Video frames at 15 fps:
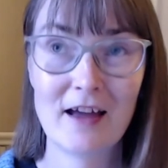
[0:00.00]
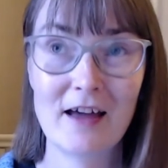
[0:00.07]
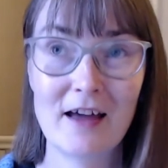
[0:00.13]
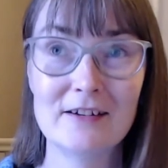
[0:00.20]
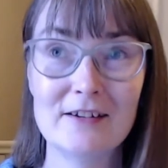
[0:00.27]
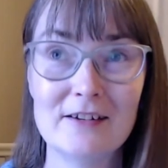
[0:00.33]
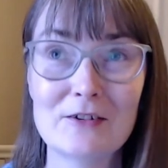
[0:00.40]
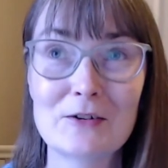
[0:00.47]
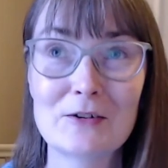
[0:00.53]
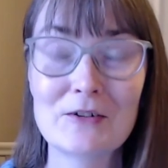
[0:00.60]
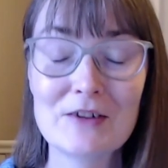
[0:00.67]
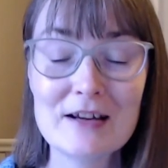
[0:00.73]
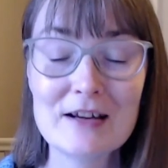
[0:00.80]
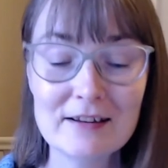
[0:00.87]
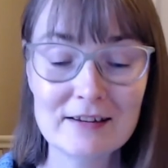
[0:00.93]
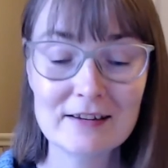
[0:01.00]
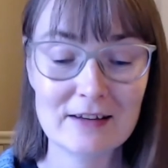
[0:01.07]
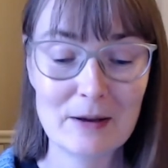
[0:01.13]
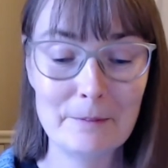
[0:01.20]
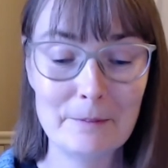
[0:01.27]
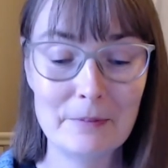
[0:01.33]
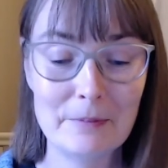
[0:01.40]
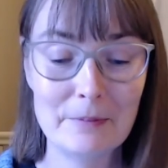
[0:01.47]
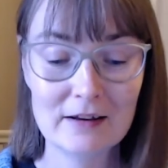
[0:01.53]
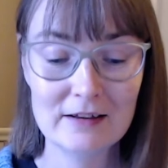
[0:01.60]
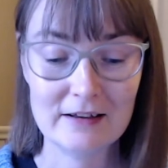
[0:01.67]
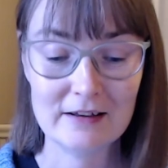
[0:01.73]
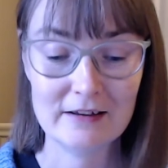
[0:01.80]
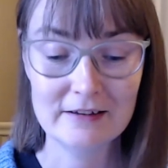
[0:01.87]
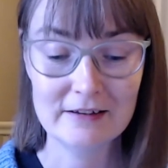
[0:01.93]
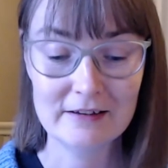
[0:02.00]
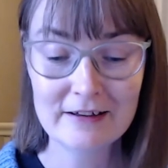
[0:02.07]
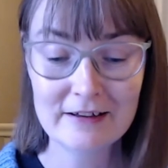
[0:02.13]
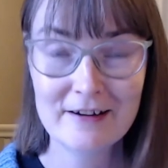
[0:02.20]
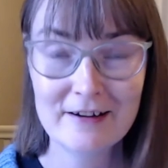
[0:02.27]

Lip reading: a decreased ability